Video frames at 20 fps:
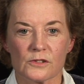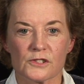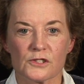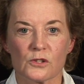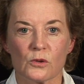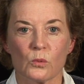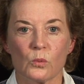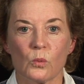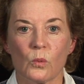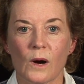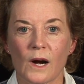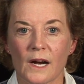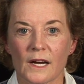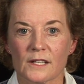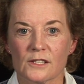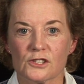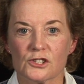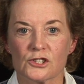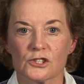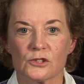So
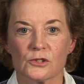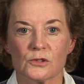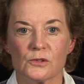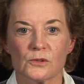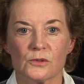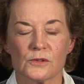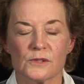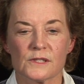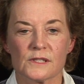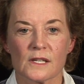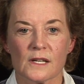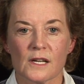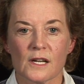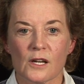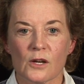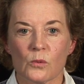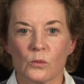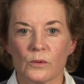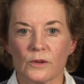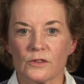wide shoes
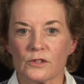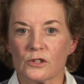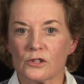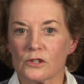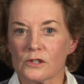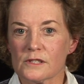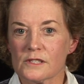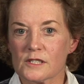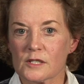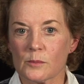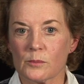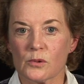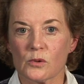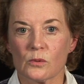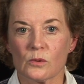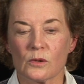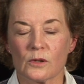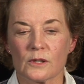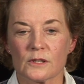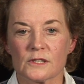with good
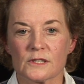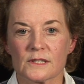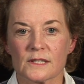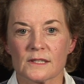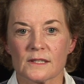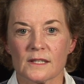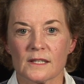support,